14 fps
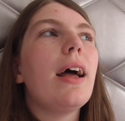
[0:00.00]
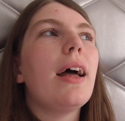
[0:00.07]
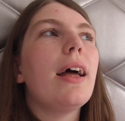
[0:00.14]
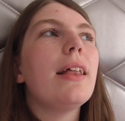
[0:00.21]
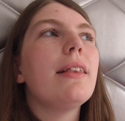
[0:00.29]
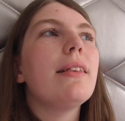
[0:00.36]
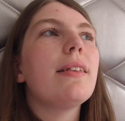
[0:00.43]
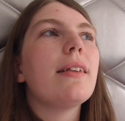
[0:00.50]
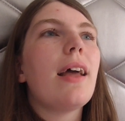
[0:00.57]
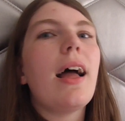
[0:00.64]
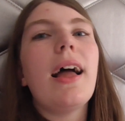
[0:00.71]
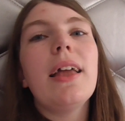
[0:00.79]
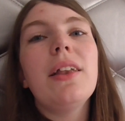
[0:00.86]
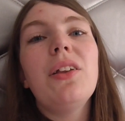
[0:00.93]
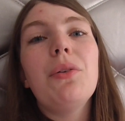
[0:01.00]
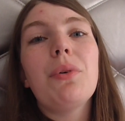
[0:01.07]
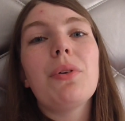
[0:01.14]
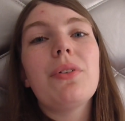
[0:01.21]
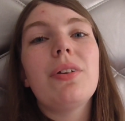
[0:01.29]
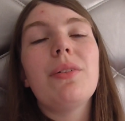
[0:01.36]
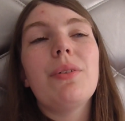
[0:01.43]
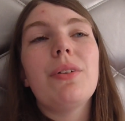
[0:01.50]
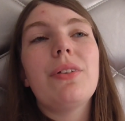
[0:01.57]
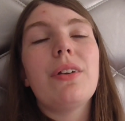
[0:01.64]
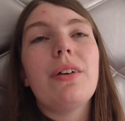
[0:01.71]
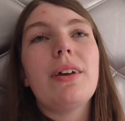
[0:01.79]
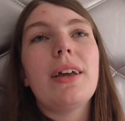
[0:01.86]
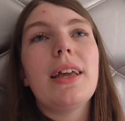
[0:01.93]
And I knew what she was
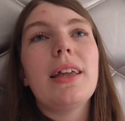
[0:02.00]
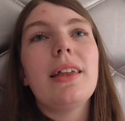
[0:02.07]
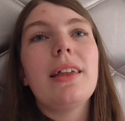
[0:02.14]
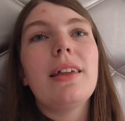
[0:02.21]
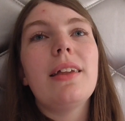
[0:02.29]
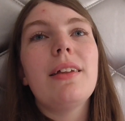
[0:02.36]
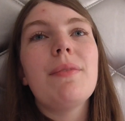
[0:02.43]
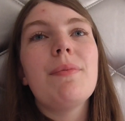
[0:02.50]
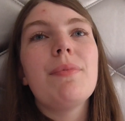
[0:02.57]
doing.